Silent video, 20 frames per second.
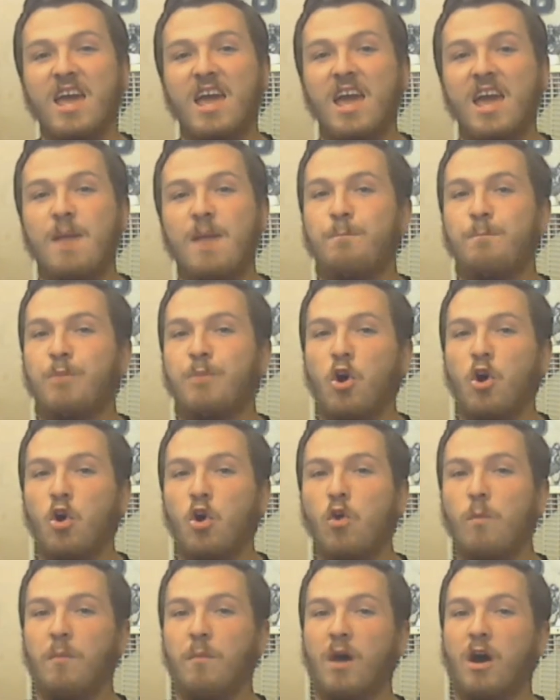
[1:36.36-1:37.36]
and
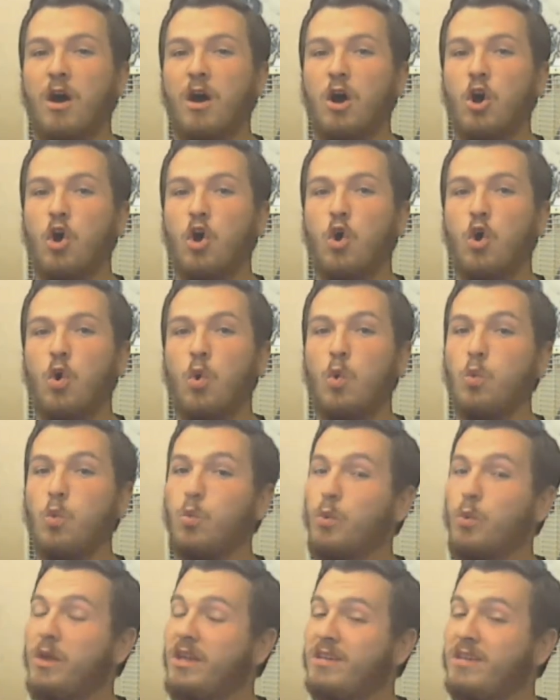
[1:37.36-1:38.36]
boom!
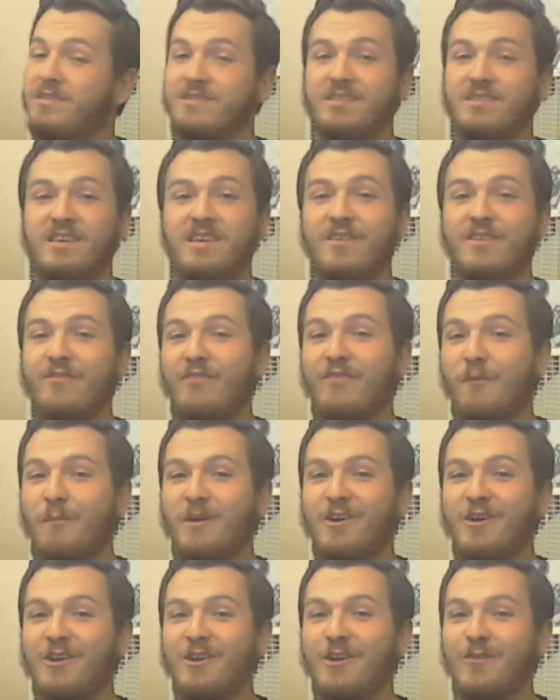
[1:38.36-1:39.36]
We see a
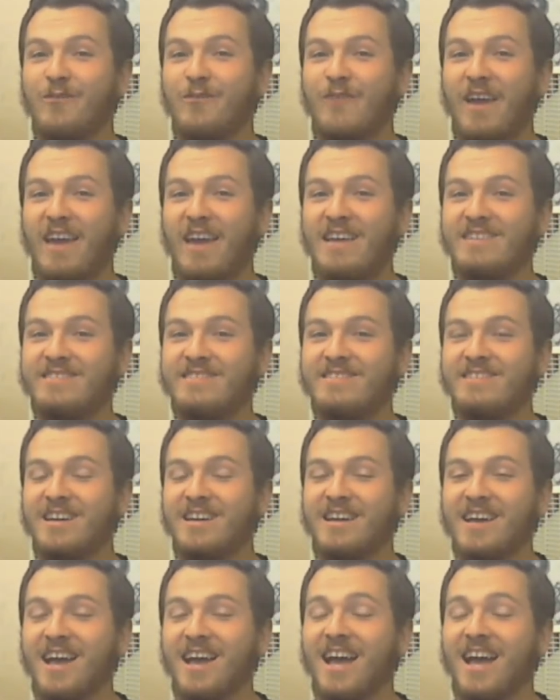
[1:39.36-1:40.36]
familiar face.
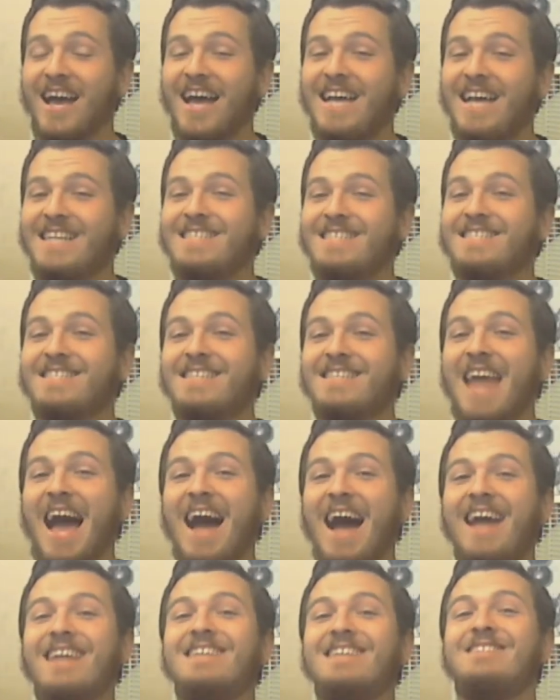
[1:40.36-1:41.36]

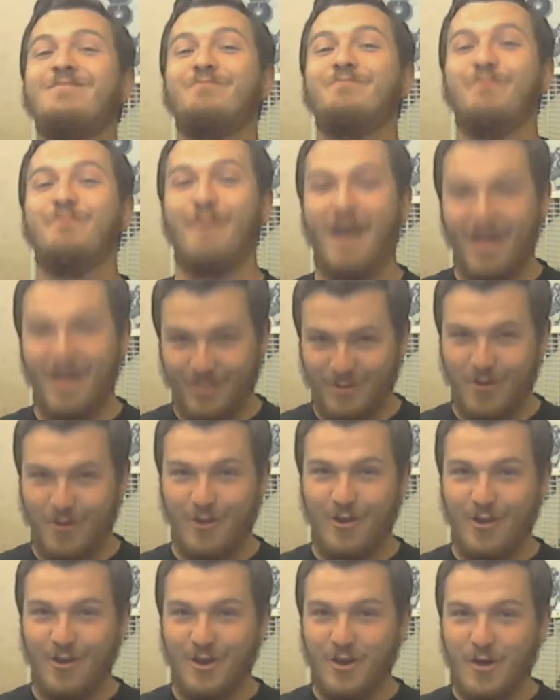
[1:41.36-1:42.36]
Skye's
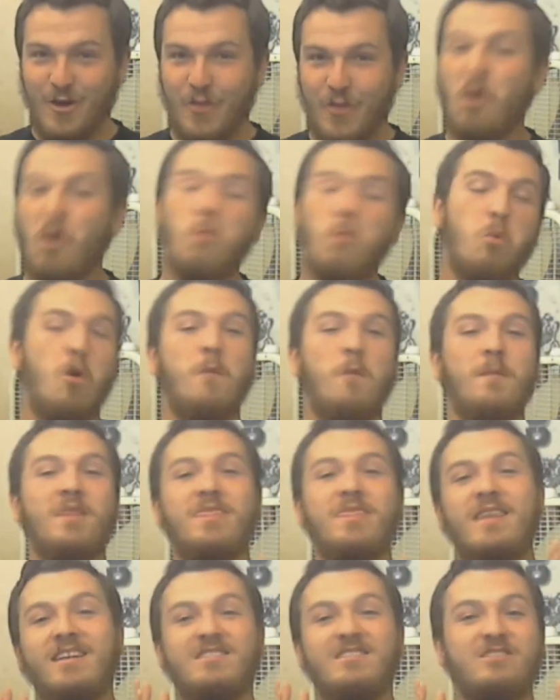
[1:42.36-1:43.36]
mother, the
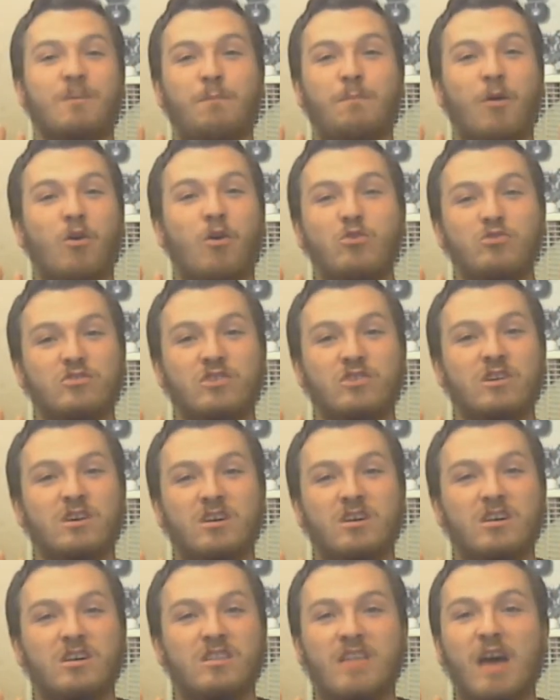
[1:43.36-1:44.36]
woman that's supposed
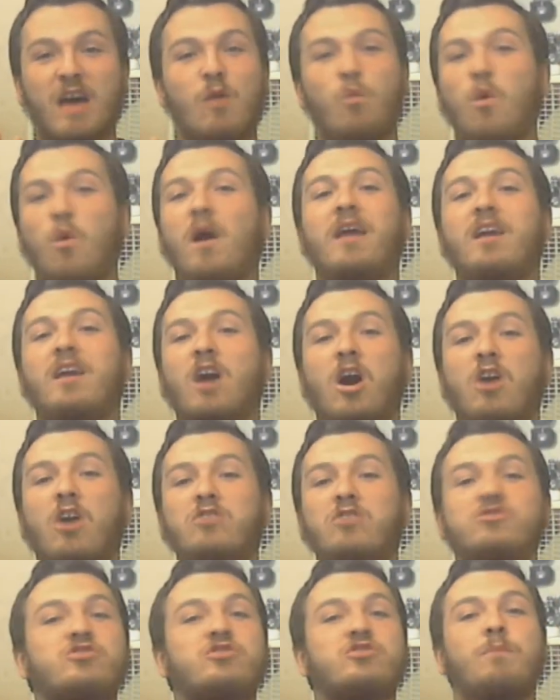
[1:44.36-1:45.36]
that
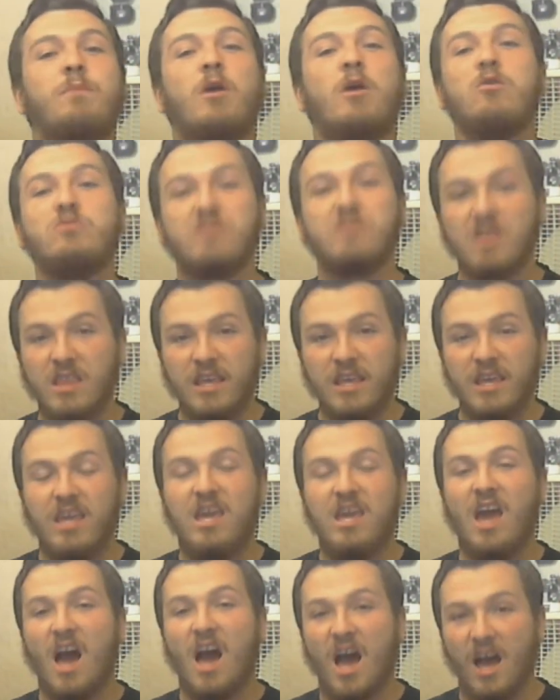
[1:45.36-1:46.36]
Whitehall supposedly
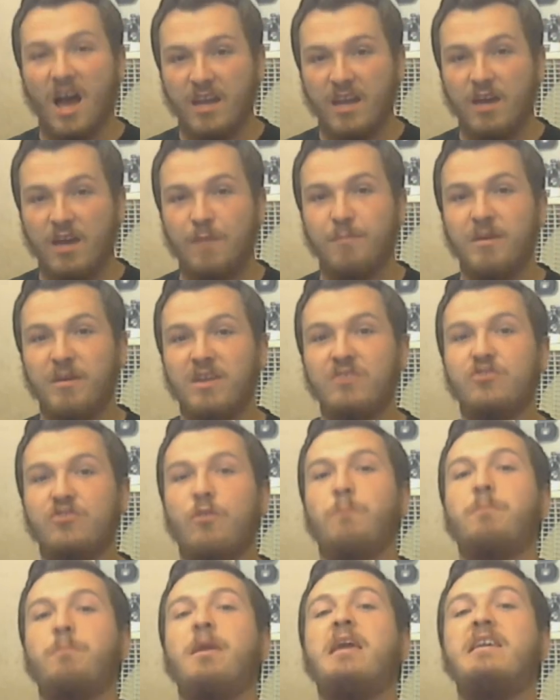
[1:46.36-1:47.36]
cut up into
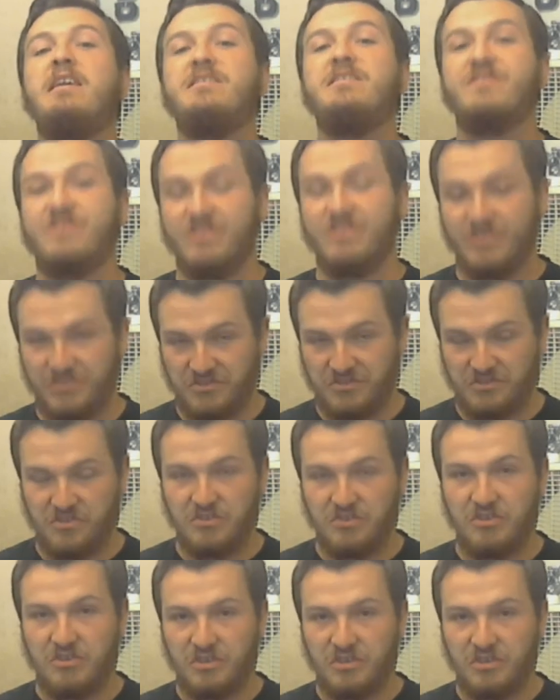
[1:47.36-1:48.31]
pieces.